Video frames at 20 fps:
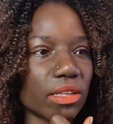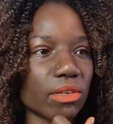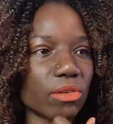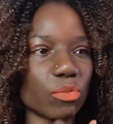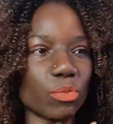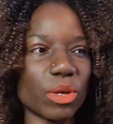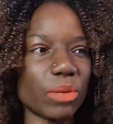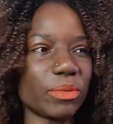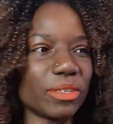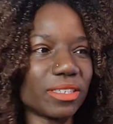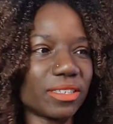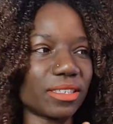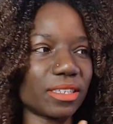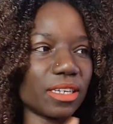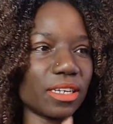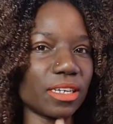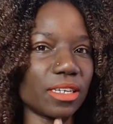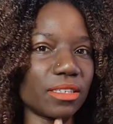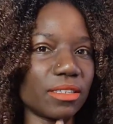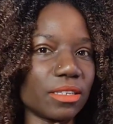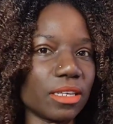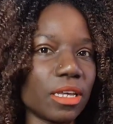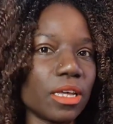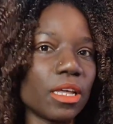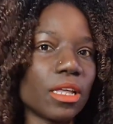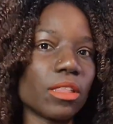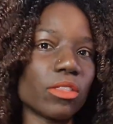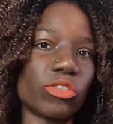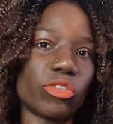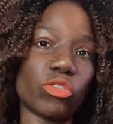or maybe 6
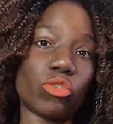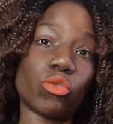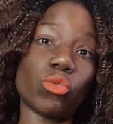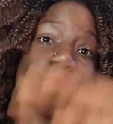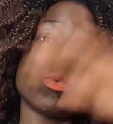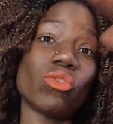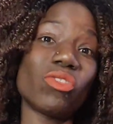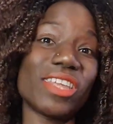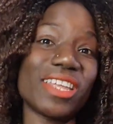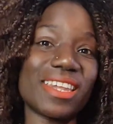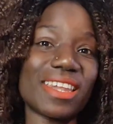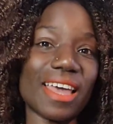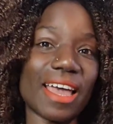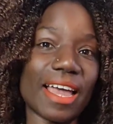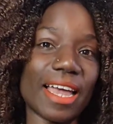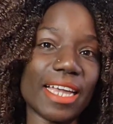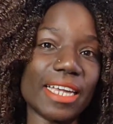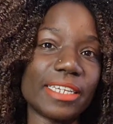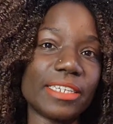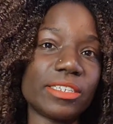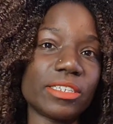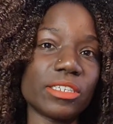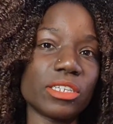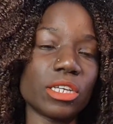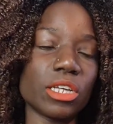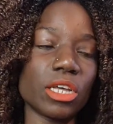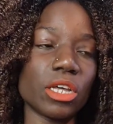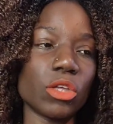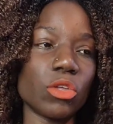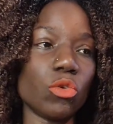through the night,
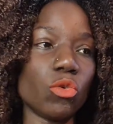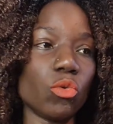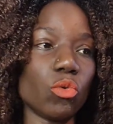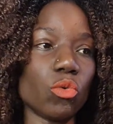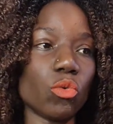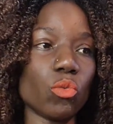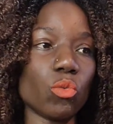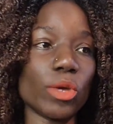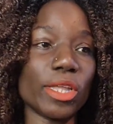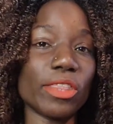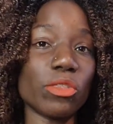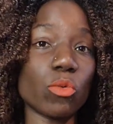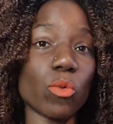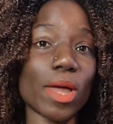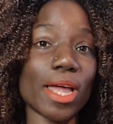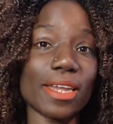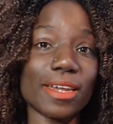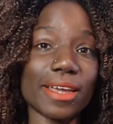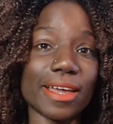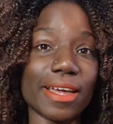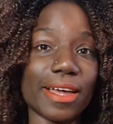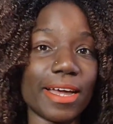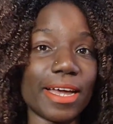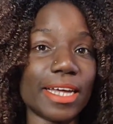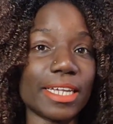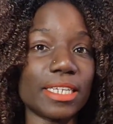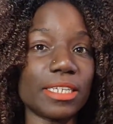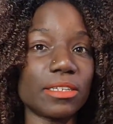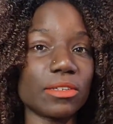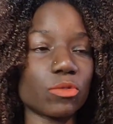you with one
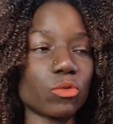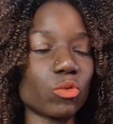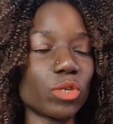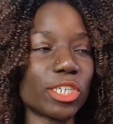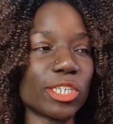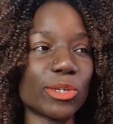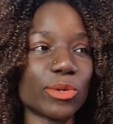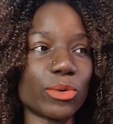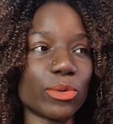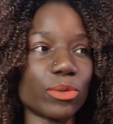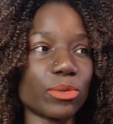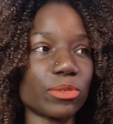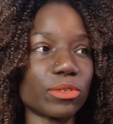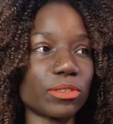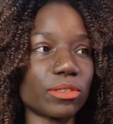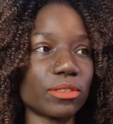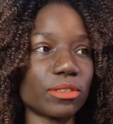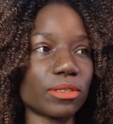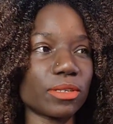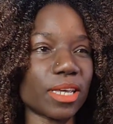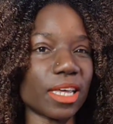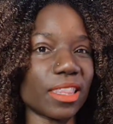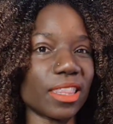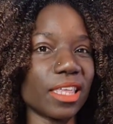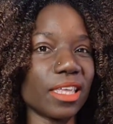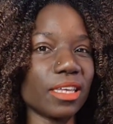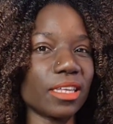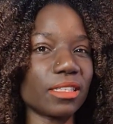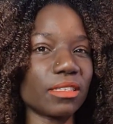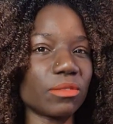card, which costs, I
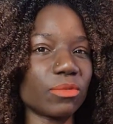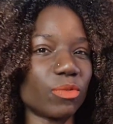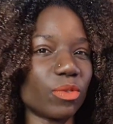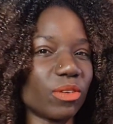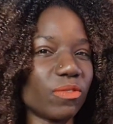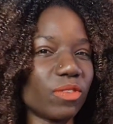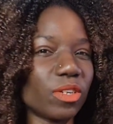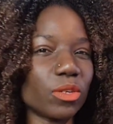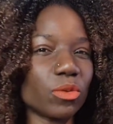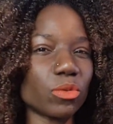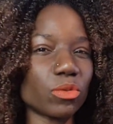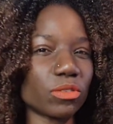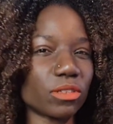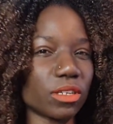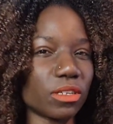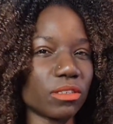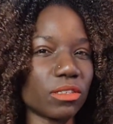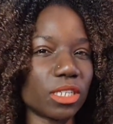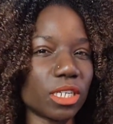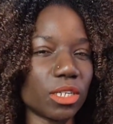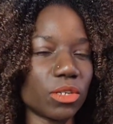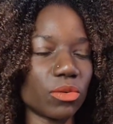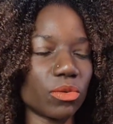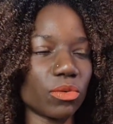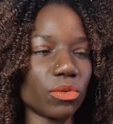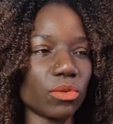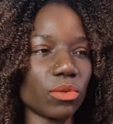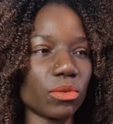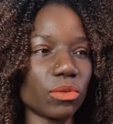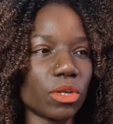think it's 15 or 16
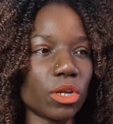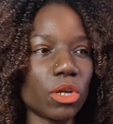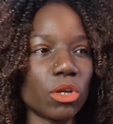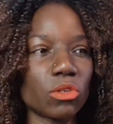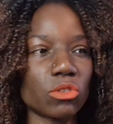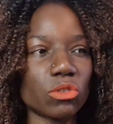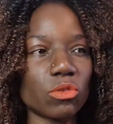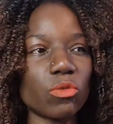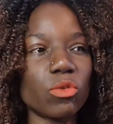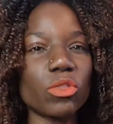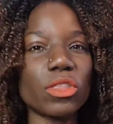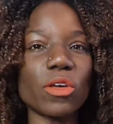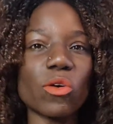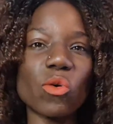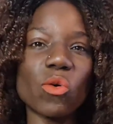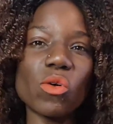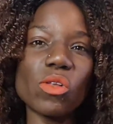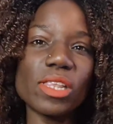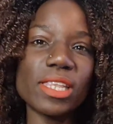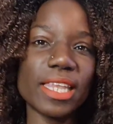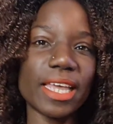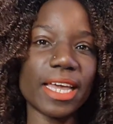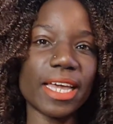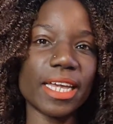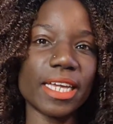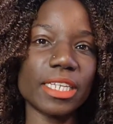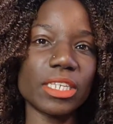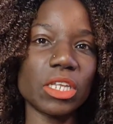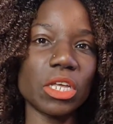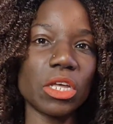euros. So for the whole
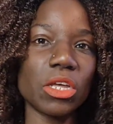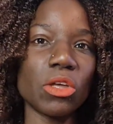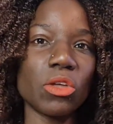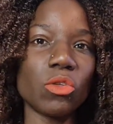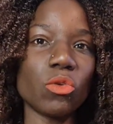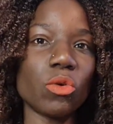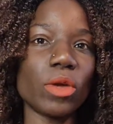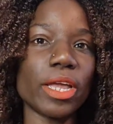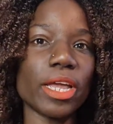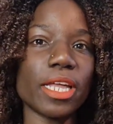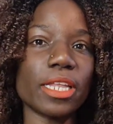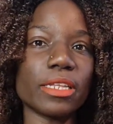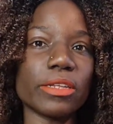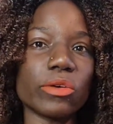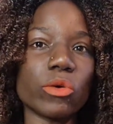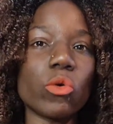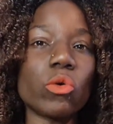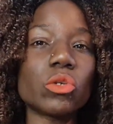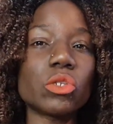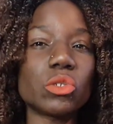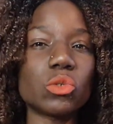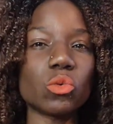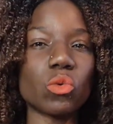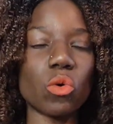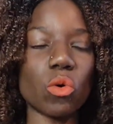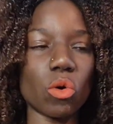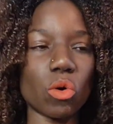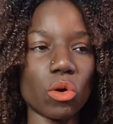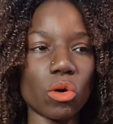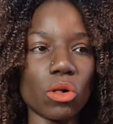night, you can go to
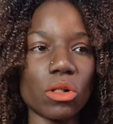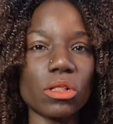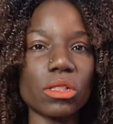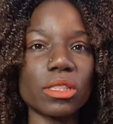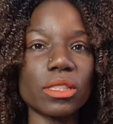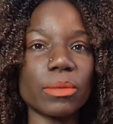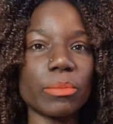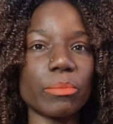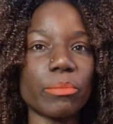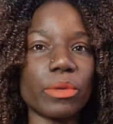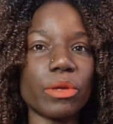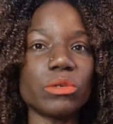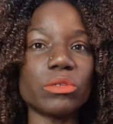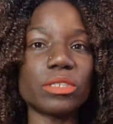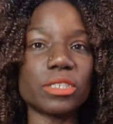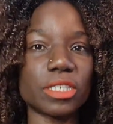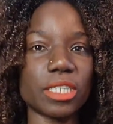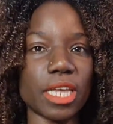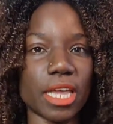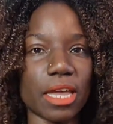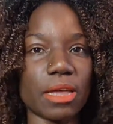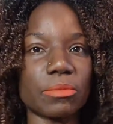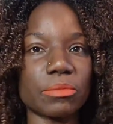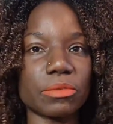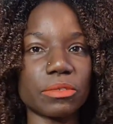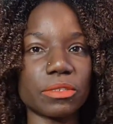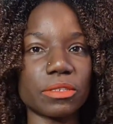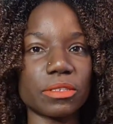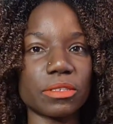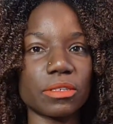all the
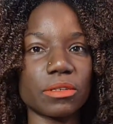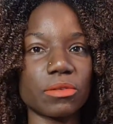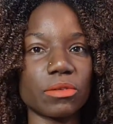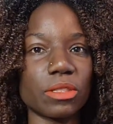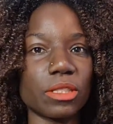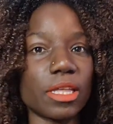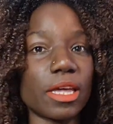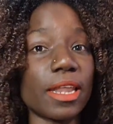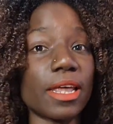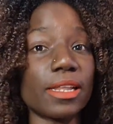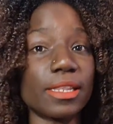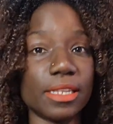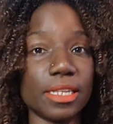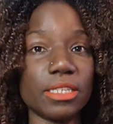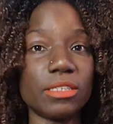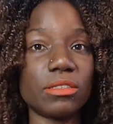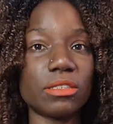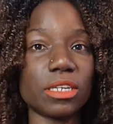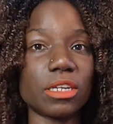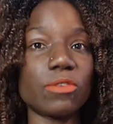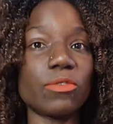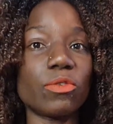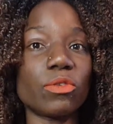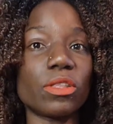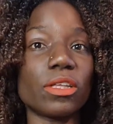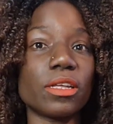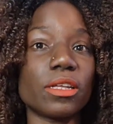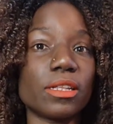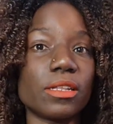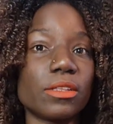museums that are listed for
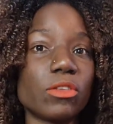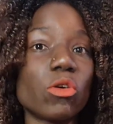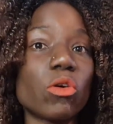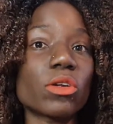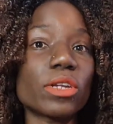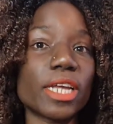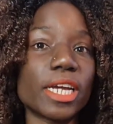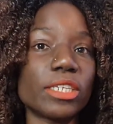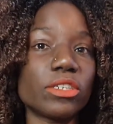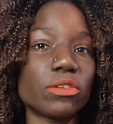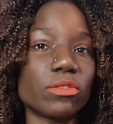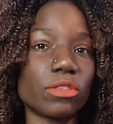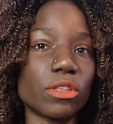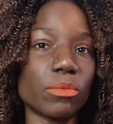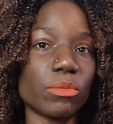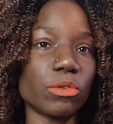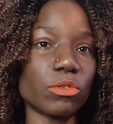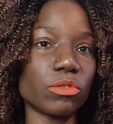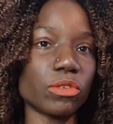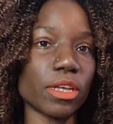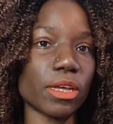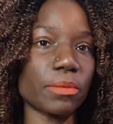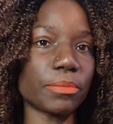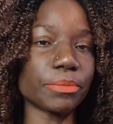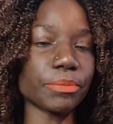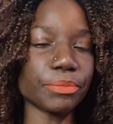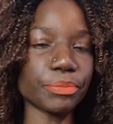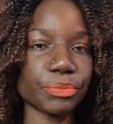the long night of the museum.